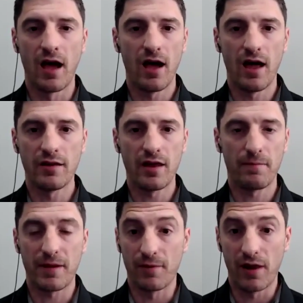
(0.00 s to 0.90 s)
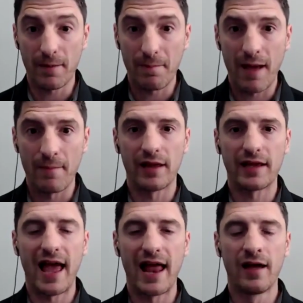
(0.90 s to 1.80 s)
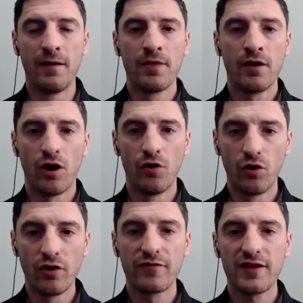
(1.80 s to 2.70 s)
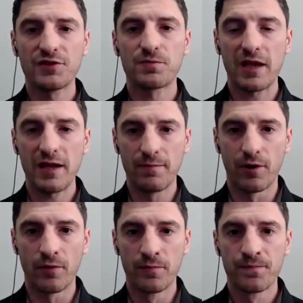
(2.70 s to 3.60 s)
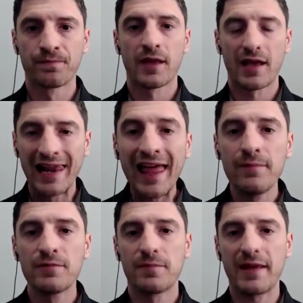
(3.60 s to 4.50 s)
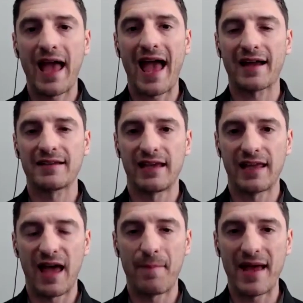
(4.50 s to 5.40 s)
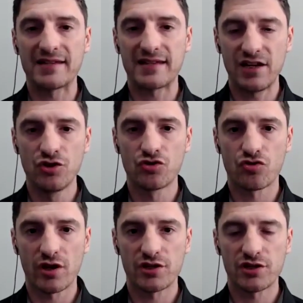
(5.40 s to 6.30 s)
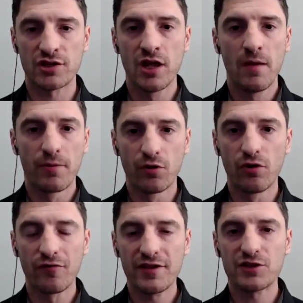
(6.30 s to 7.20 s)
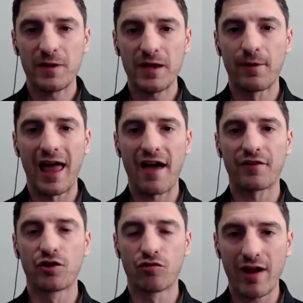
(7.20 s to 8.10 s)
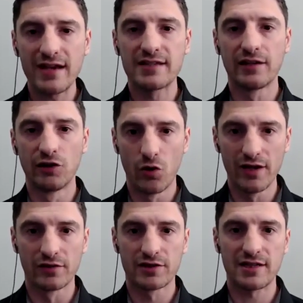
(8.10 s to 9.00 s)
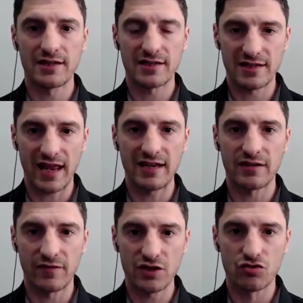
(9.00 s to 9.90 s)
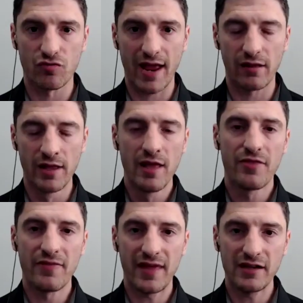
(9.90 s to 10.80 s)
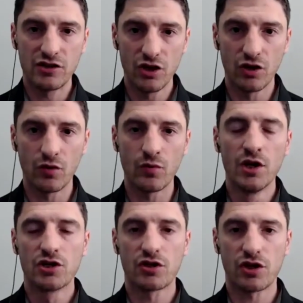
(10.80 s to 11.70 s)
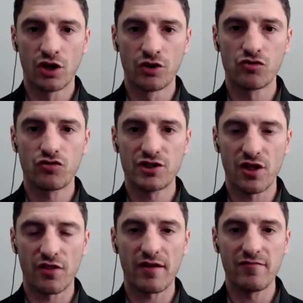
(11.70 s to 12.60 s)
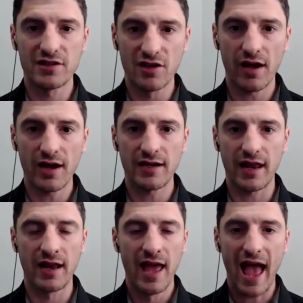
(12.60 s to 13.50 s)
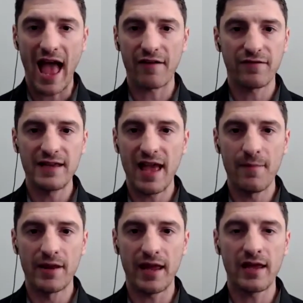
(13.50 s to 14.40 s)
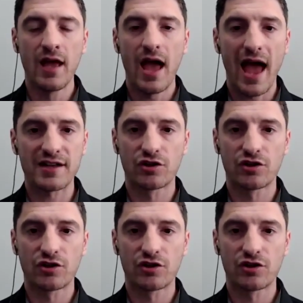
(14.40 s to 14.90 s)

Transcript: and people like Pamela Geller, and all of these people claim to be acting in our best interests, but all of these people have a greater loyalty to the state of Israel than they do to the countries that they reside in. Avi Yemeni has a